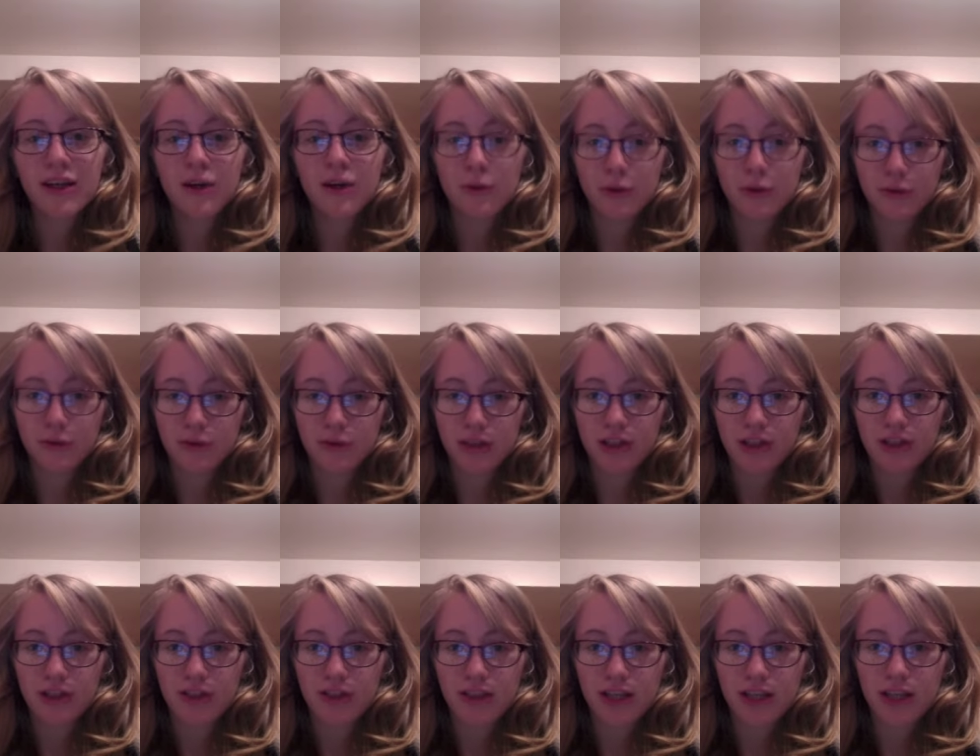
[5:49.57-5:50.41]
We also
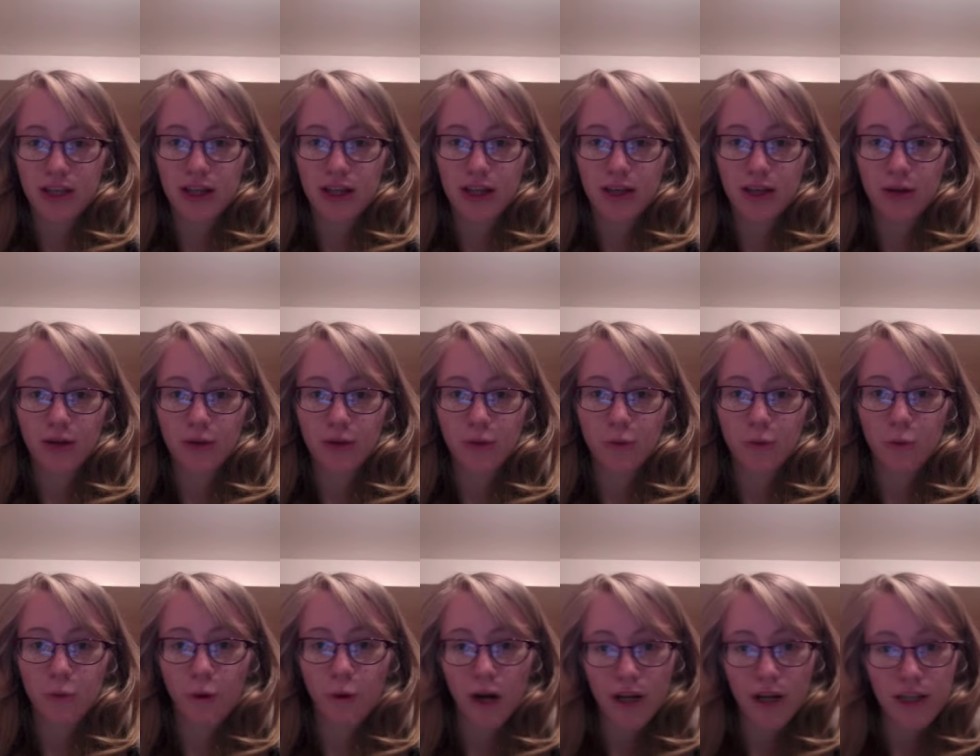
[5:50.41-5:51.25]
used the colour
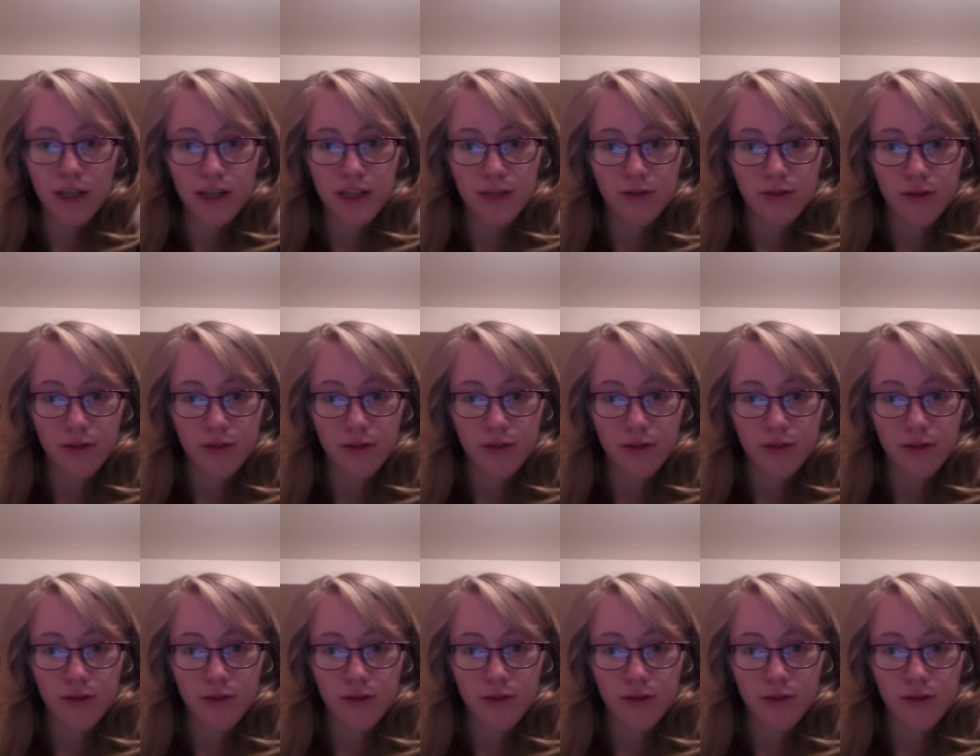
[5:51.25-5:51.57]
white